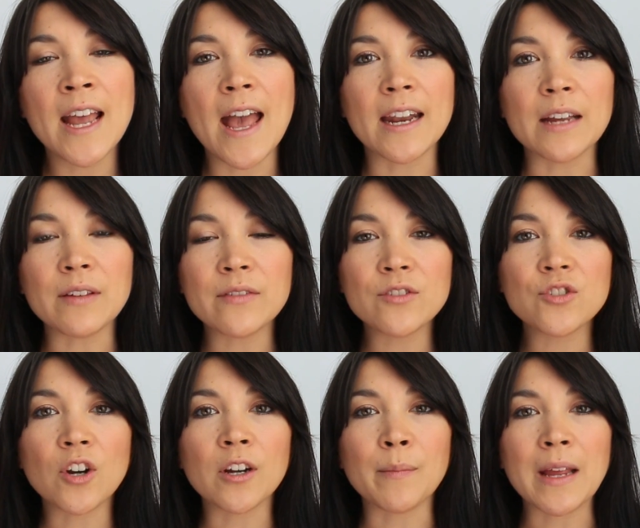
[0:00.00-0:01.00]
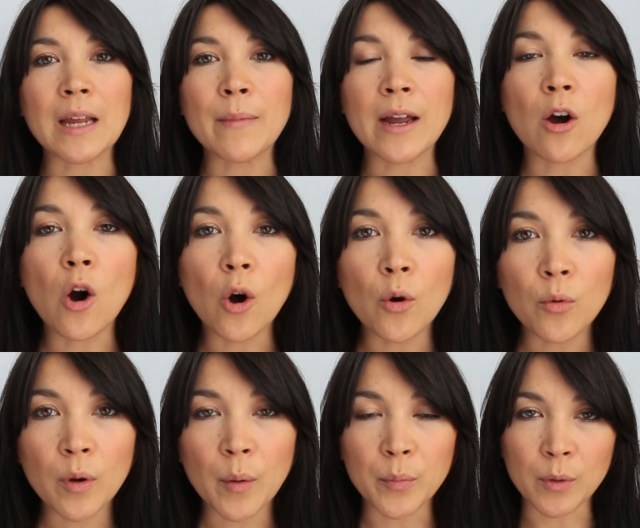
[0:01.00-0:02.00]
and I've even started making my
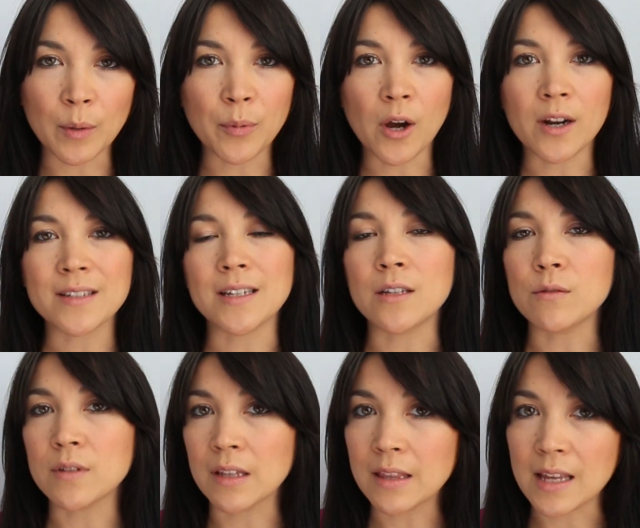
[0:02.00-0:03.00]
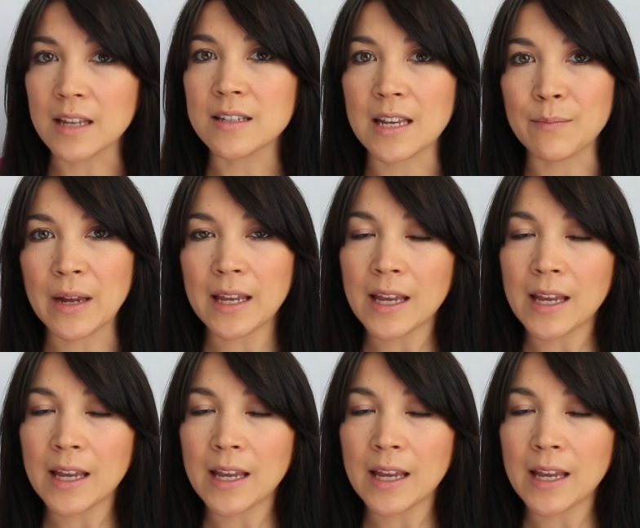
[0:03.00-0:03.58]
own beauty products and using things in my